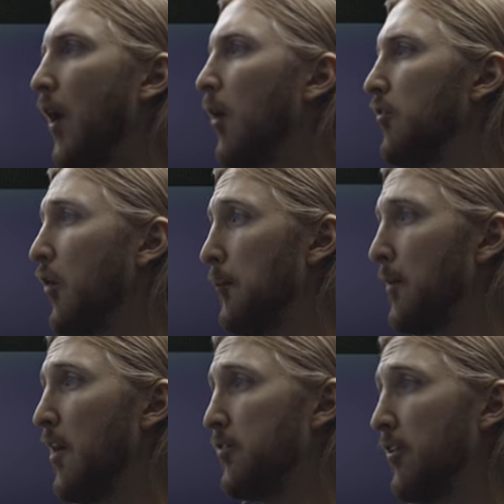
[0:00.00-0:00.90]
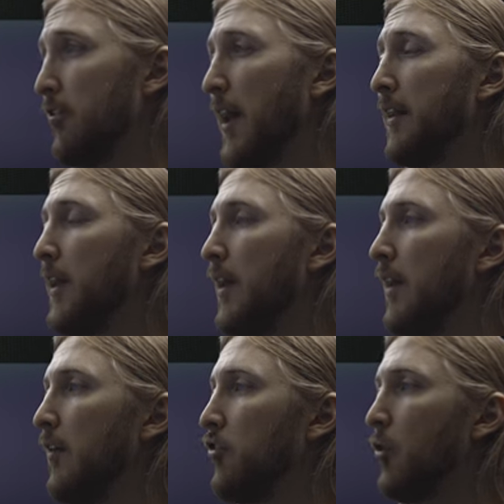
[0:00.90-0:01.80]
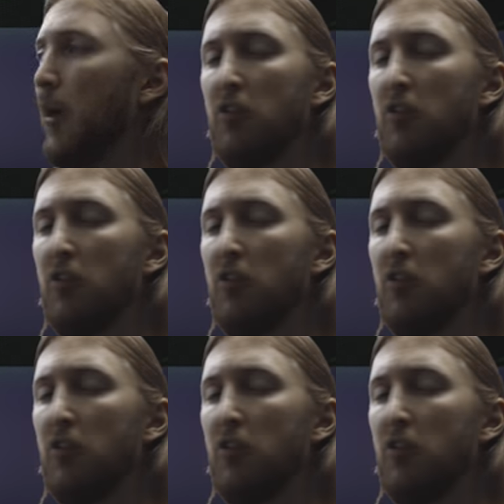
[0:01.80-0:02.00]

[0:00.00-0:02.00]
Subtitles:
Also, a plus is that the Shure